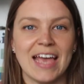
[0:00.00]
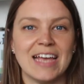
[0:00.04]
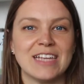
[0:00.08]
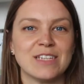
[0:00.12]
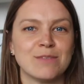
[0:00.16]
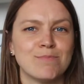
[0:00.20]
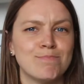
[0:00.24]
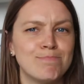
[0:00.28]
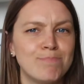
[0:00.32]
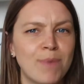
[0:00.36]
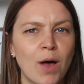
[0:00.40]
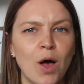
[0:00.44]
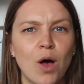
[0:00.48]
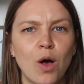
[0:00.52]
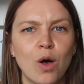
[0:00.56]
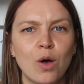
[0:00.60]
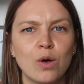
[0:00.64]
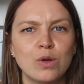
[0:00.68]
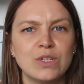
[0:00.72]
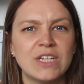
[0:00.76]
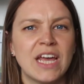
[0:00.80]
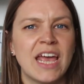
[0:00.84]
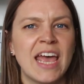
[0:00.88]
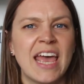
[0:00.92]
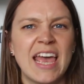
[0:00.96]
It's
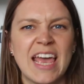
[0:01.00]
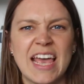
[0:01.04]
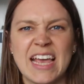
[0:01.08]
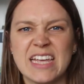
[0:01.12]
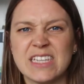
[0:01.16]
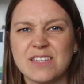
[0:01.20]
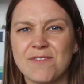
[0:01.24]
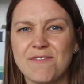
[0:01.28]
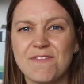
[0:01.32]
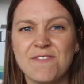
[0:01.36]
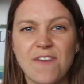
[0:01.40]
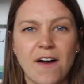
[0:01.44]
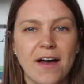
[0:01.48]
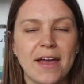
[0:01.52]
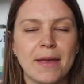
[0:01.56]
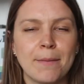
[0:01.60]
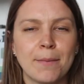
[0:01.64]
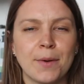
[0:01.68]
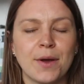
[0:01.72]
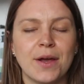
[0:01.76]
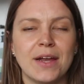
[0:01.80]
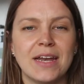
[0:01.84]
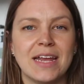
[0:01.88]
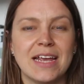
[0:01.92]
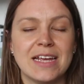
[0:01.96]
bold, it's
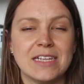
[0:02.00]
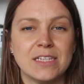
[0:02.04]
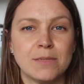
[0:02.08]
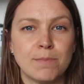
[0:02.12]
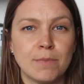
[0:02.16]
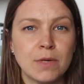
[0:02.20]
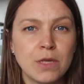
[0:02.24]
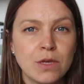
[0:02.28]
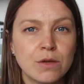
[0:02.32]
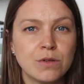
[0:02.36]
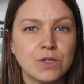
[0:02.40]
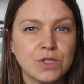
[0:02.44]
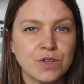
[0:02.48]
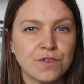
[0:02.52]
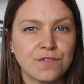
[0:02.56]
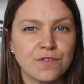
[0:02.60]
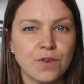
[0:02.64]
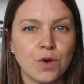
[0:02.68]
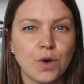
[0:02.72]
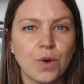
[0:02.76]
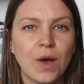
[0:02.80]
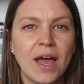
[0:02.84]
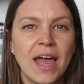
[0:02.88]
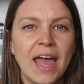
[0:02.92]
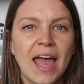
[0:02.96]
vibrant, it's
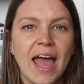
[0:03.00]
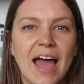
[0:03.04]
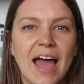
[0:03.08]
beautiful,